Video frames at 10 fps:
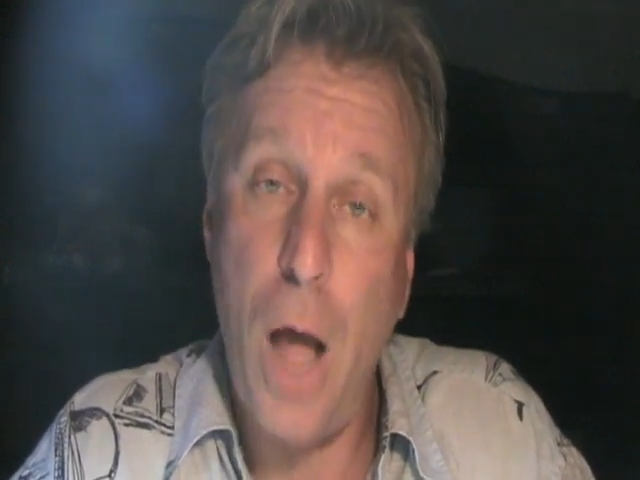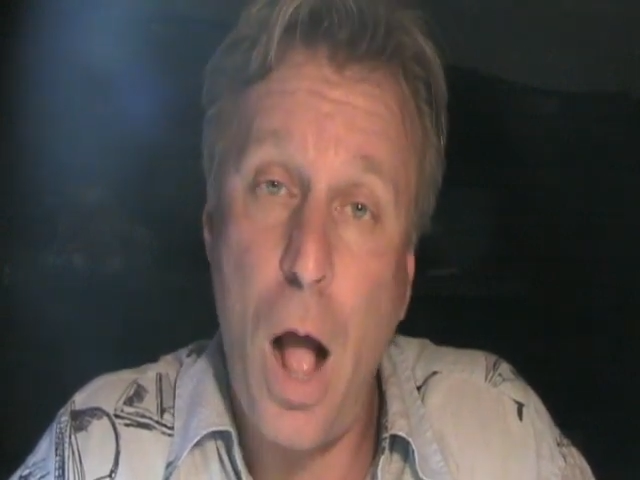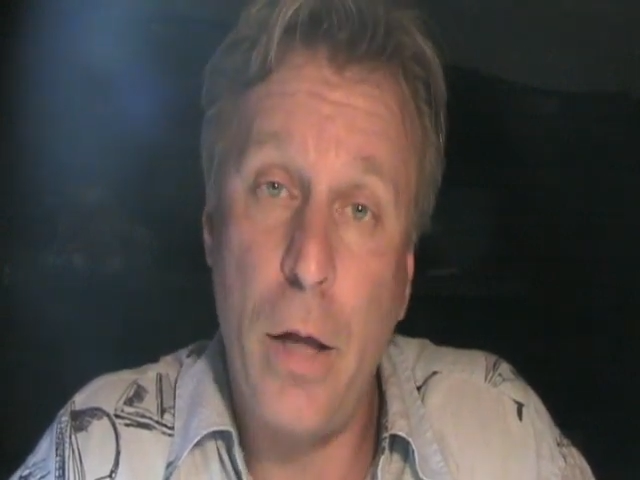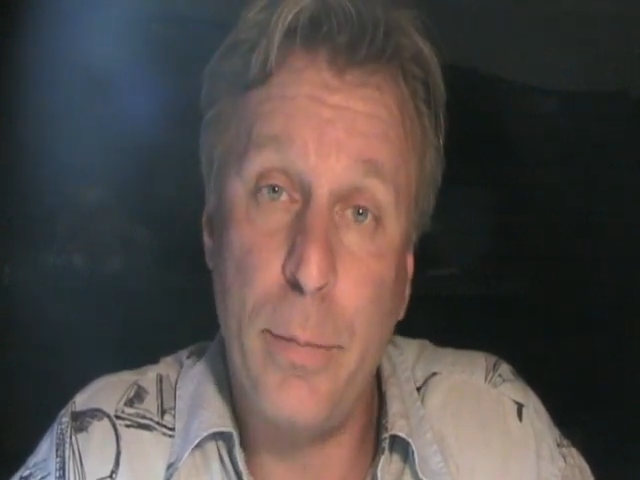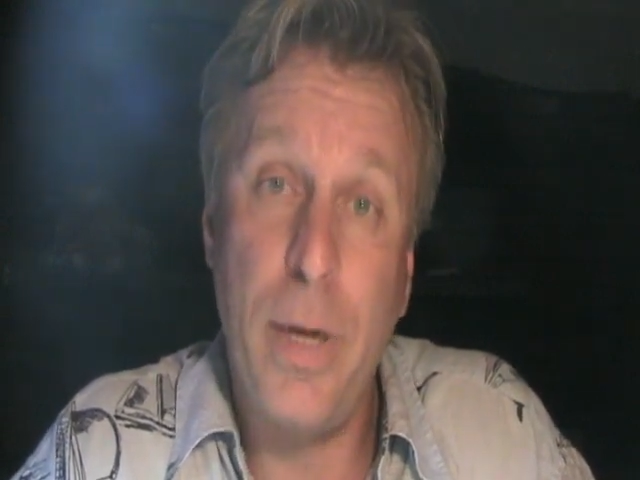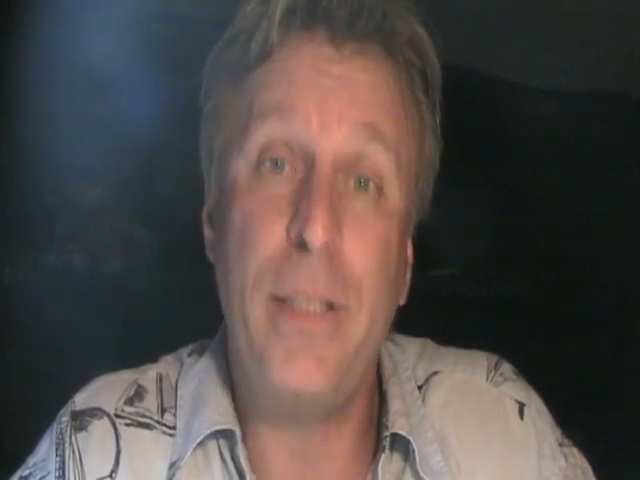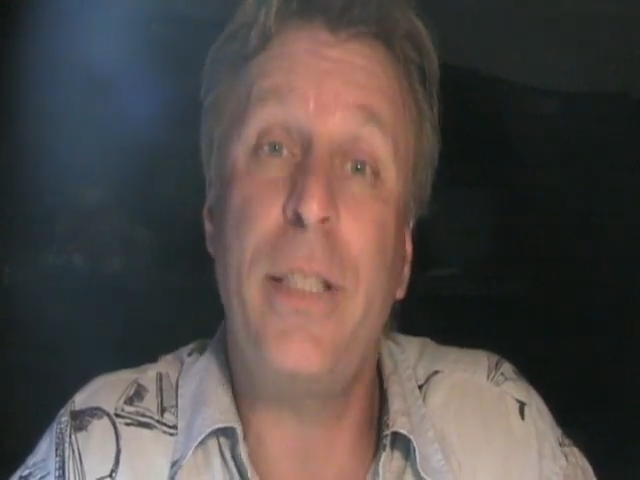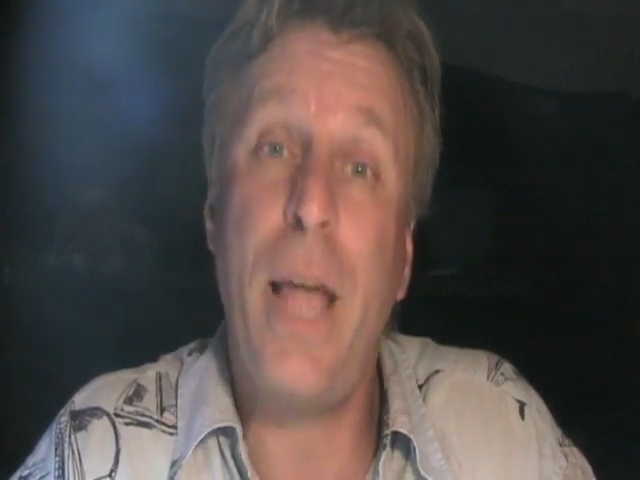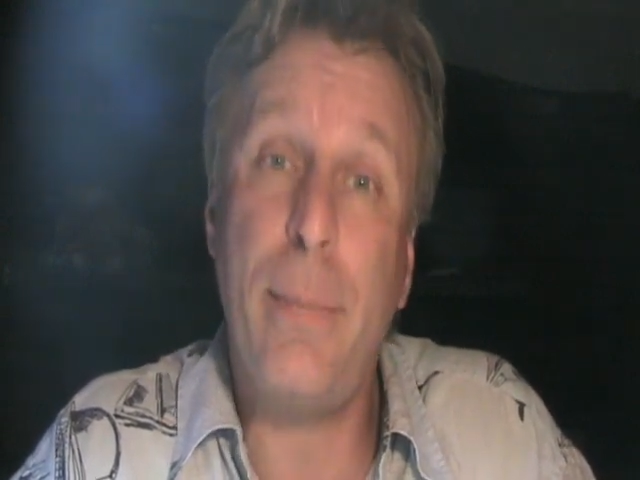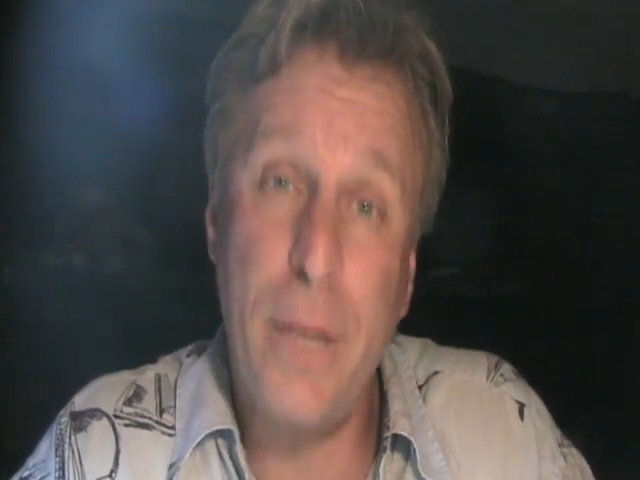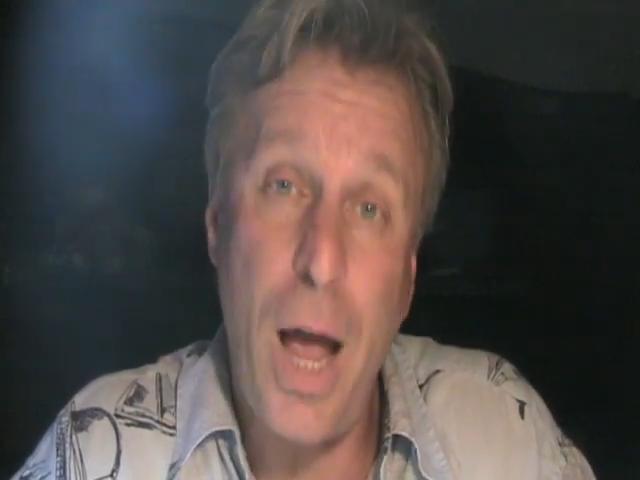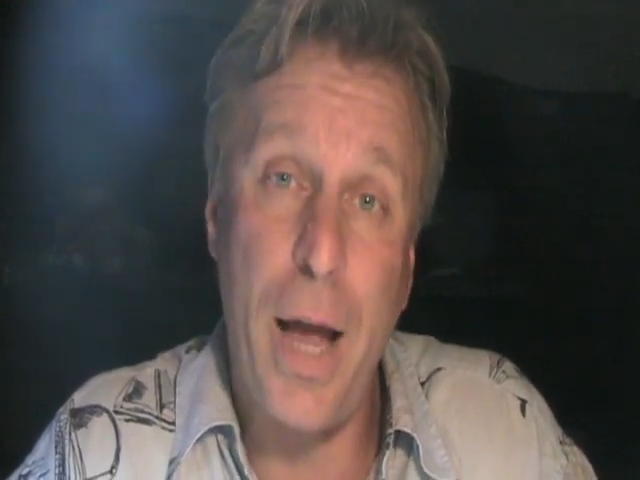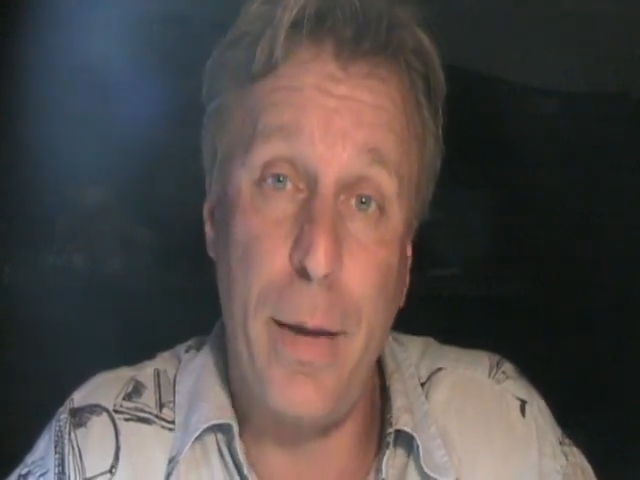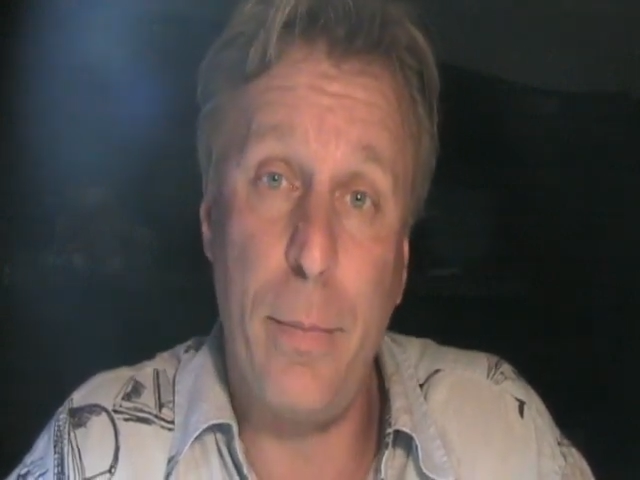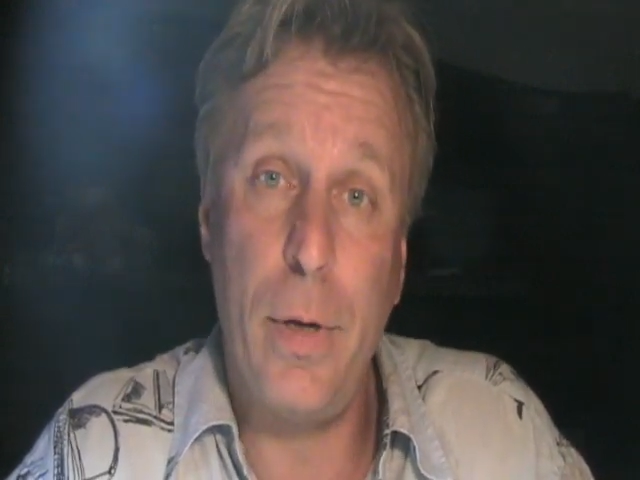dollars. But at the same
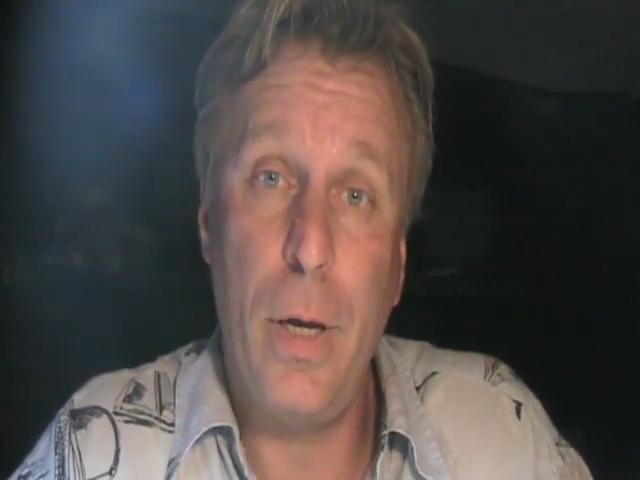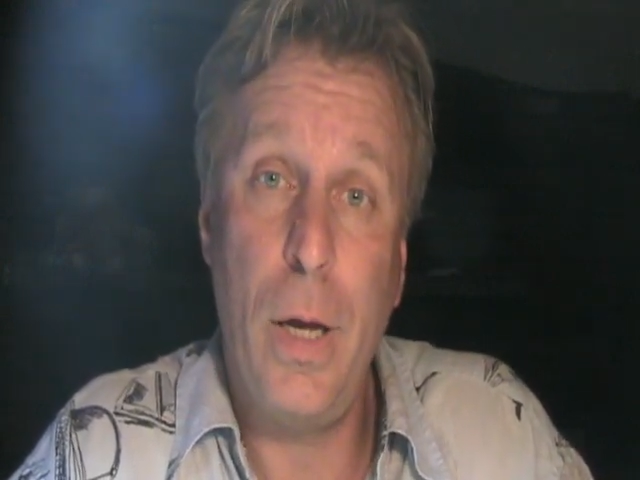time,